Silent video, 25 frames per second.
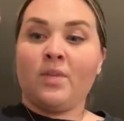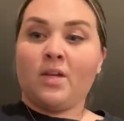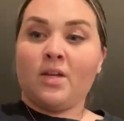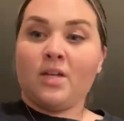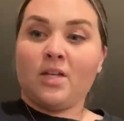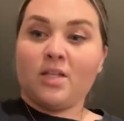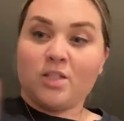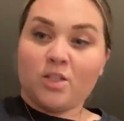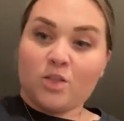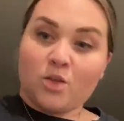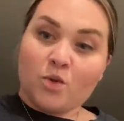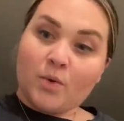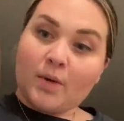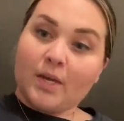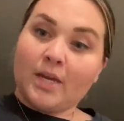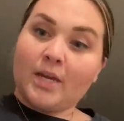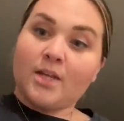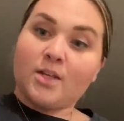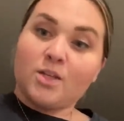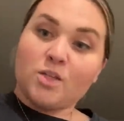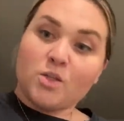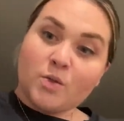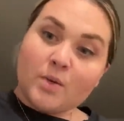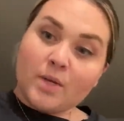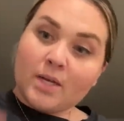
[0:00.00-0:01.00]
He's doing
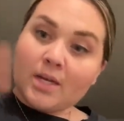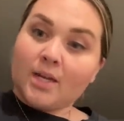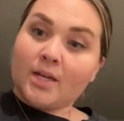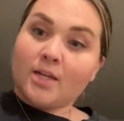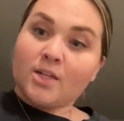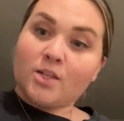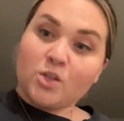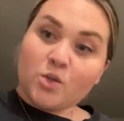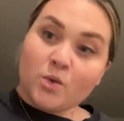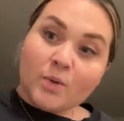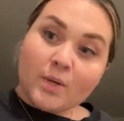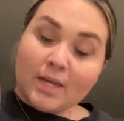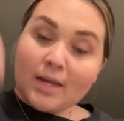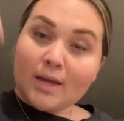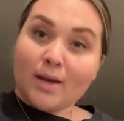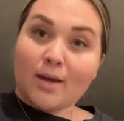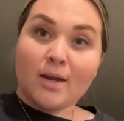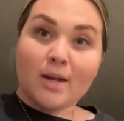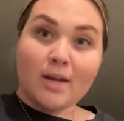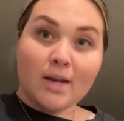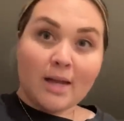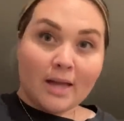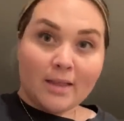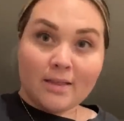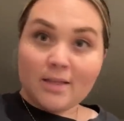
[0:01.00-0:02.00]
it, doing it, doing it. And